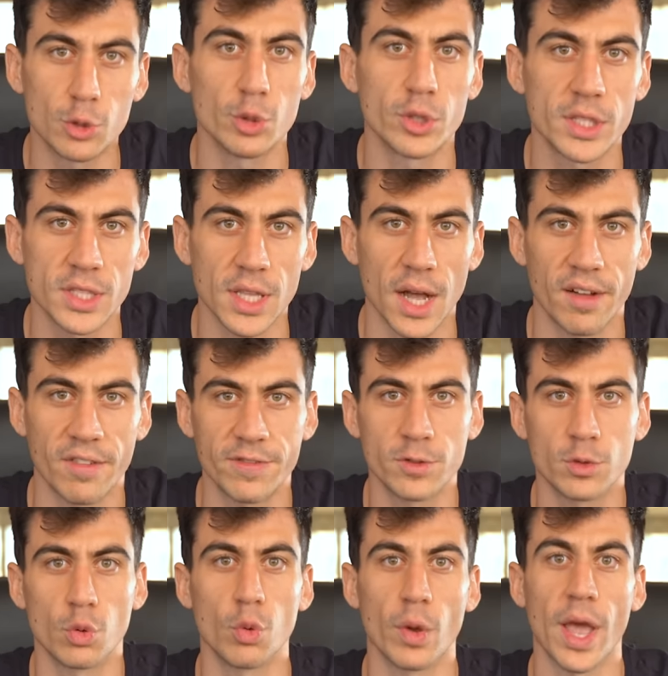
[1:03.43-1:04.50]
do
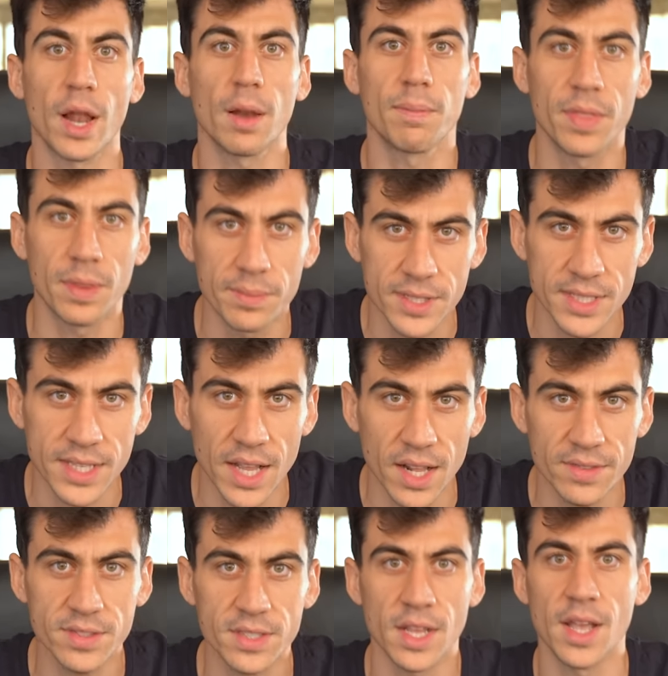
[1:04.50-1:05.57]
stuff to help
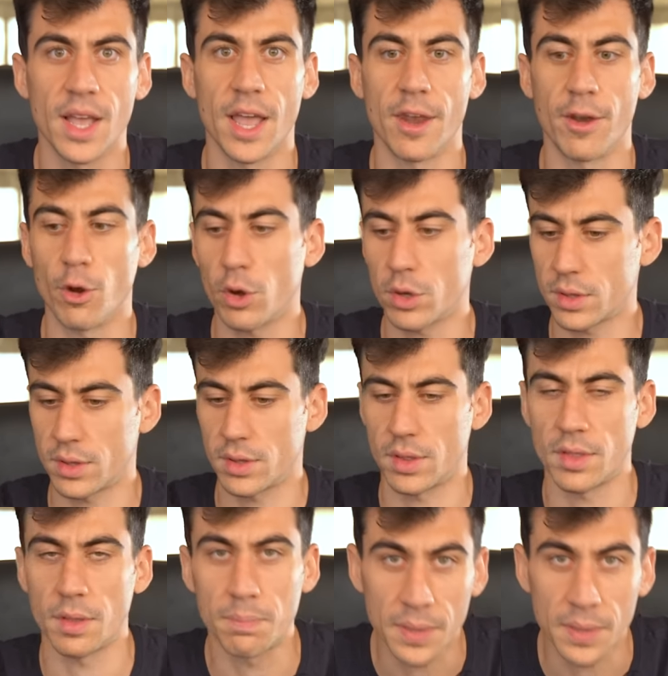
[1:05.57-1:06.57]
themselves and not the